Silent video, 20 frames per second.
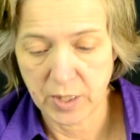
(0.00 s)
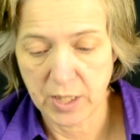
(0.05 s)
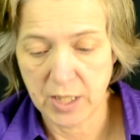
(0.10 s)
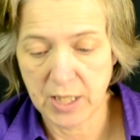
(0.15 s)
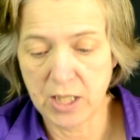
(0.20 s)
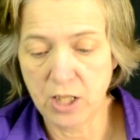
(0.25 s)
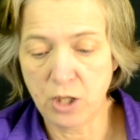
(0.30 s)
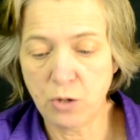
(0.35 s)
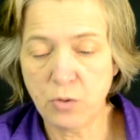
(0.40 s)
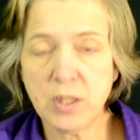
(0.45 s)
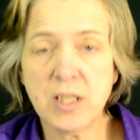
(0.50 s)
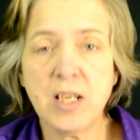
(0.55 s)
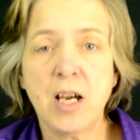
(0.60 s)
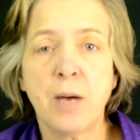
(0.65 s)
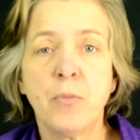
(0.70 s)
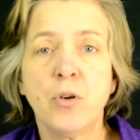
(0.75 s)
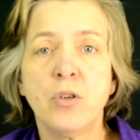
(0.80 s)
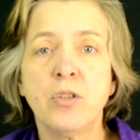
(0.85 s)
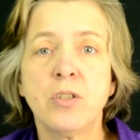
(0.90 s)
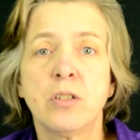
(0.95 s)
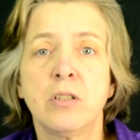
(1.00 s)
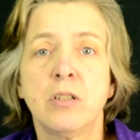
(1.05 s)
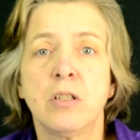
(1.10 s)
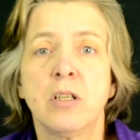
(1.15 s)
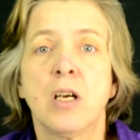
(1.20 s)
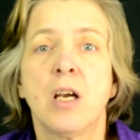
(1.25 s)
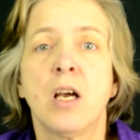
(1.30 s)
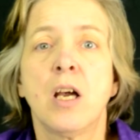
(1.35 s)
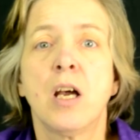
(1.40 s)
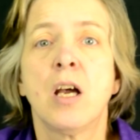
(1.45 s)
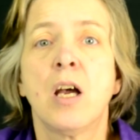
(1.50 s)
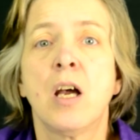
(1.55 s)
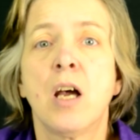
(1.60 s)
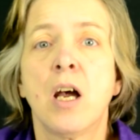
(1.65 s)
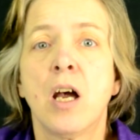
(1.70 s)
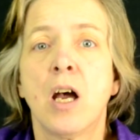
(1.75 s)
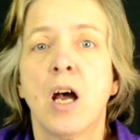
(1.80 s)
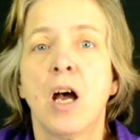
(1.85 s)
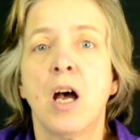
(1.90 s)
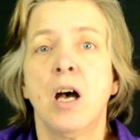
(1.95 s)
He knew his numbers.
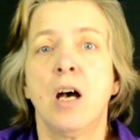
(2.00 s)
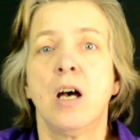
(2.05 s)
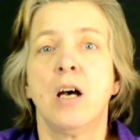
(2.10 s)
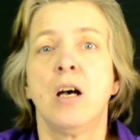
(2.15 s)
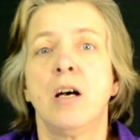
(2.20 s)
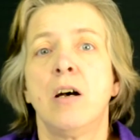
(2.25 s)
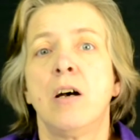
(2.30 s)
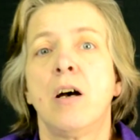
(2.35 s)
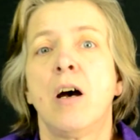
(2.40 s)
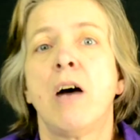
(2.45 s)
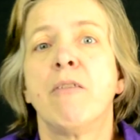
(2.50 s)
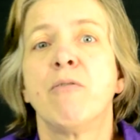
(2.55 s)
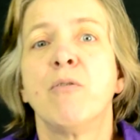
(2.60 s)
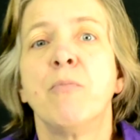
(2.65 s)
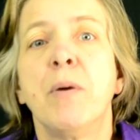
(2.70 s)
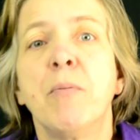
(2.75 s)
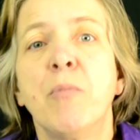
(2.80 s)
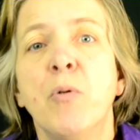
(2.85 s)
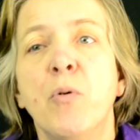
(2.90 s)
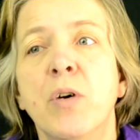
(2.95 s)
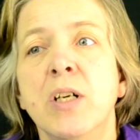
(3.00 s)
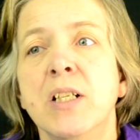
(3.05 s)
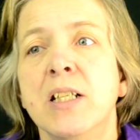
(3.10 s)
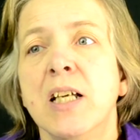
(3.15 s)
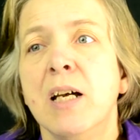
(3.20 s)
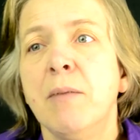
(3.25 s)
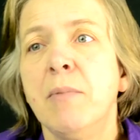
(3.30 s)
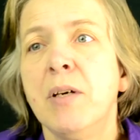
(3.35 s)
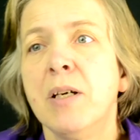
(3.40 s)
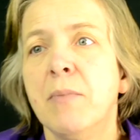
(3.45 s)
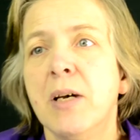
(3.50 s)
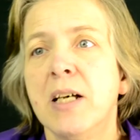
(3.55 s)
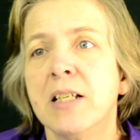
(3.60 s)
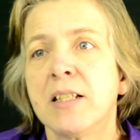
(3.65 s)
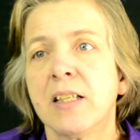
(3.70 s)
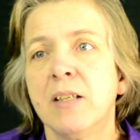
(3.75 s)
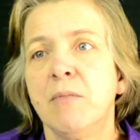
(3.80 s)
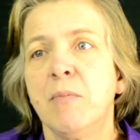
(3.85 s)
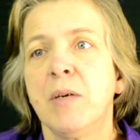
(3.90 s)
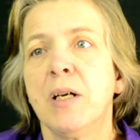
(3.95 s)
I remember one time him
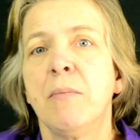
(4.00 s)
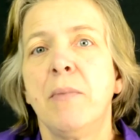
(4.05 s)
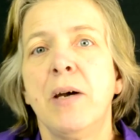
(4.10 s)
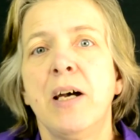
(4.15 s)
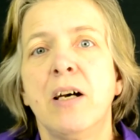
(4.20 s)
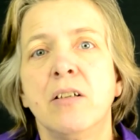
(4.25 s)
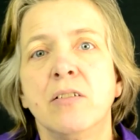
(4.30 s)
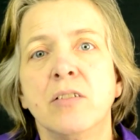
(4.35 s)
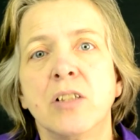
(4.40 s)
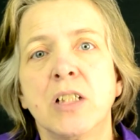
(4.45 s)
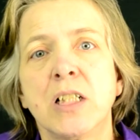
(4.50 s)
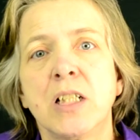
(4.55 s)
asking me about